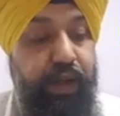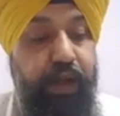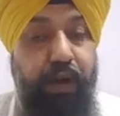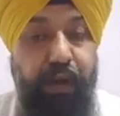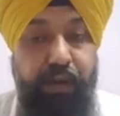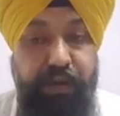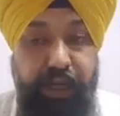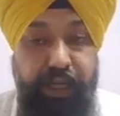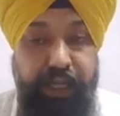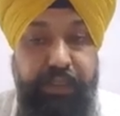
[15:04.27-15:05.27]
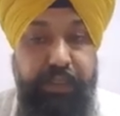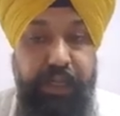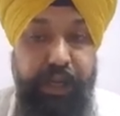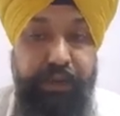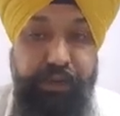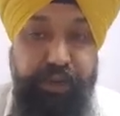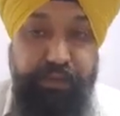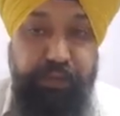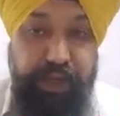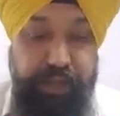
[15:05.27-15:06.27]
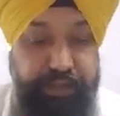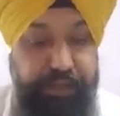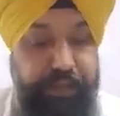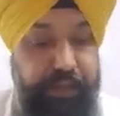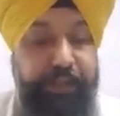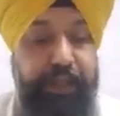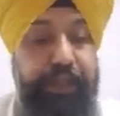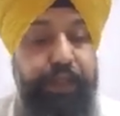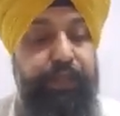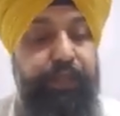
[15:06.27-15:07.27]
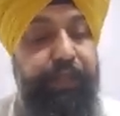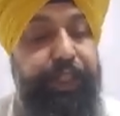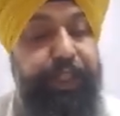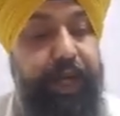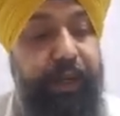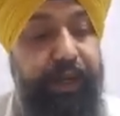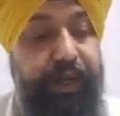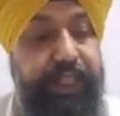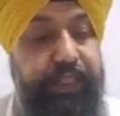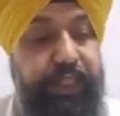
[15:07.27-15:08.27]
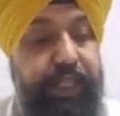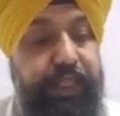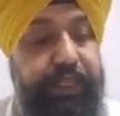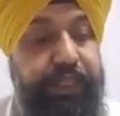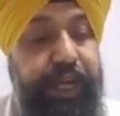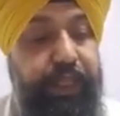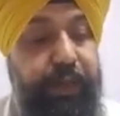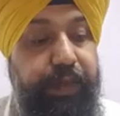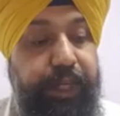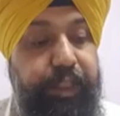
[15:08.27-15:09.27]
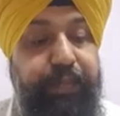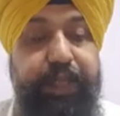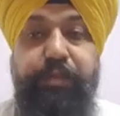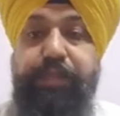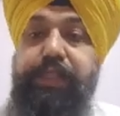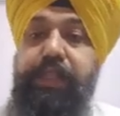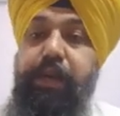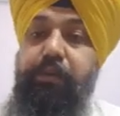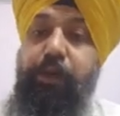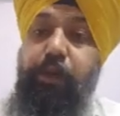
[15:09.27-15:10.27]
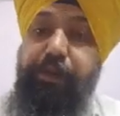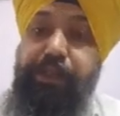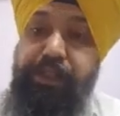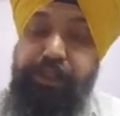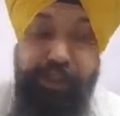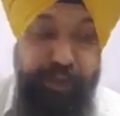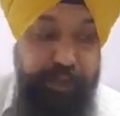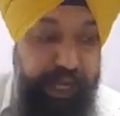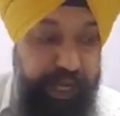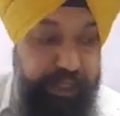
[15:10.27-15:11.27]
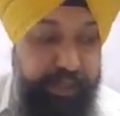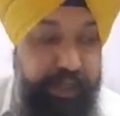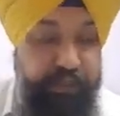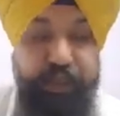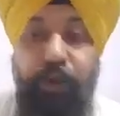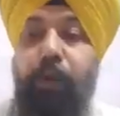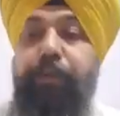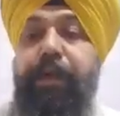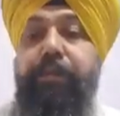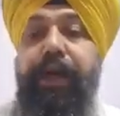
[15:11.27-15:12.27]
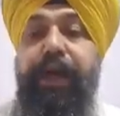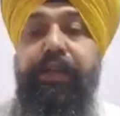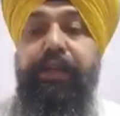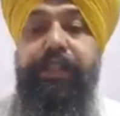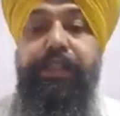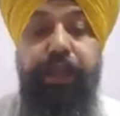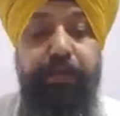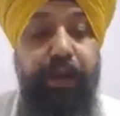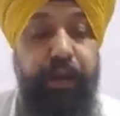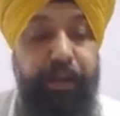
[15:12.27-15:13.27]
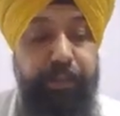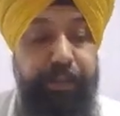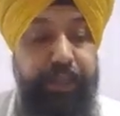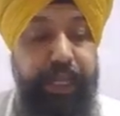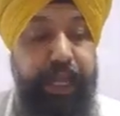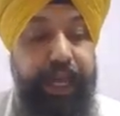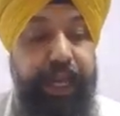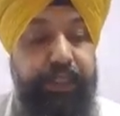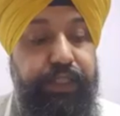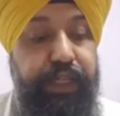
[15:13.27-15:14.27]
orderliness, and truthfulness. So reasonableness, that the participants must come to the group discussion together with open mind, reasonable, and